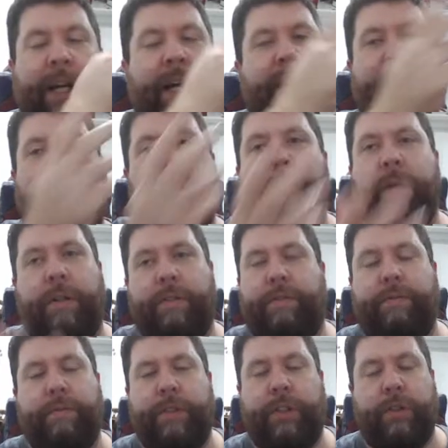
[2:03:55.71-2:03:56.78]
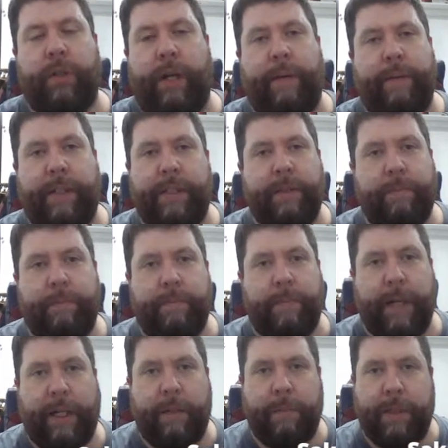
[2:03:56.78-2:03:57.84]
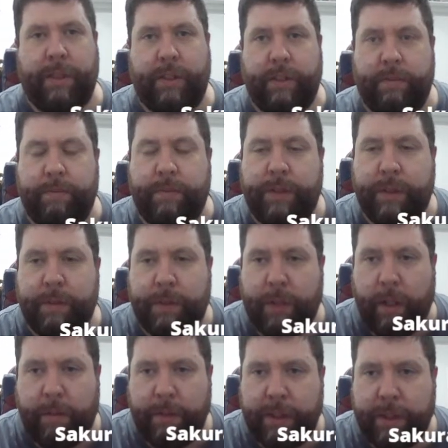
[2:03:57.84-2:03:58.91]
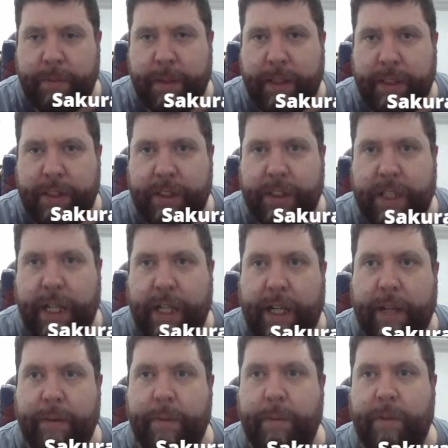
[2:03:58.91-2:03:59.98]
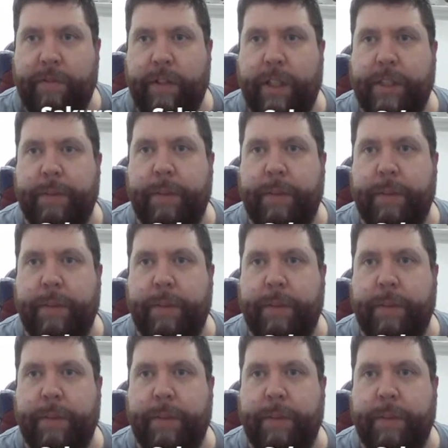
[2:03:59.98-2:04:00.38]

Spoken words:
Again, I'm not streaming to make a bunch of subscribers. It's mainly just to hang out with my friends.